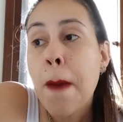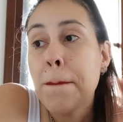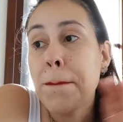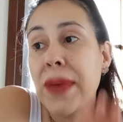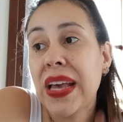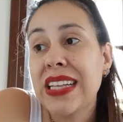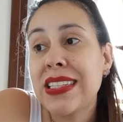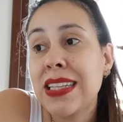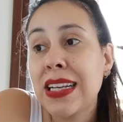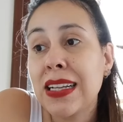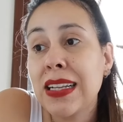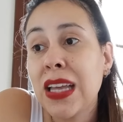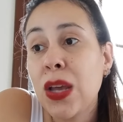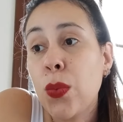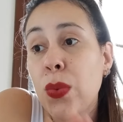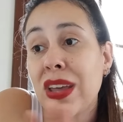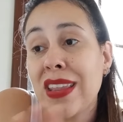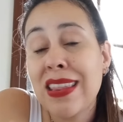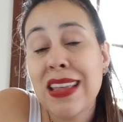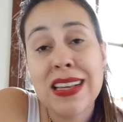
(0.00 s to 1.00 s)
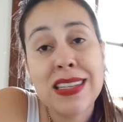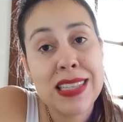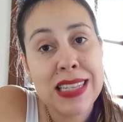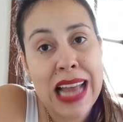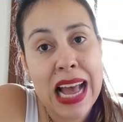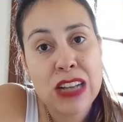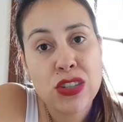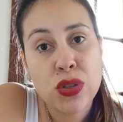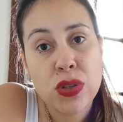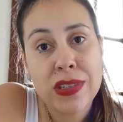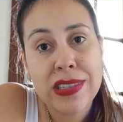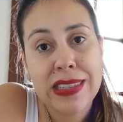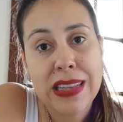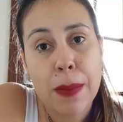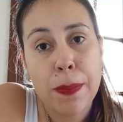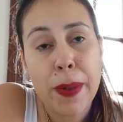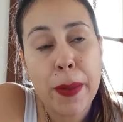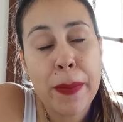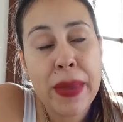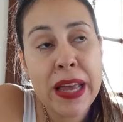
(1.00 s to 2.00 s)
Basically, with this natural
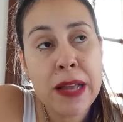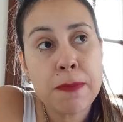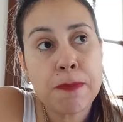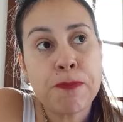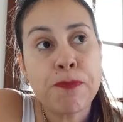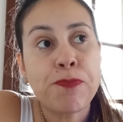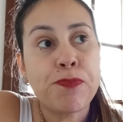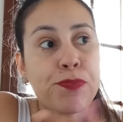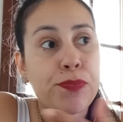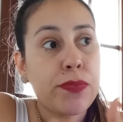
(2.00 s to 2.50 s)
supplement,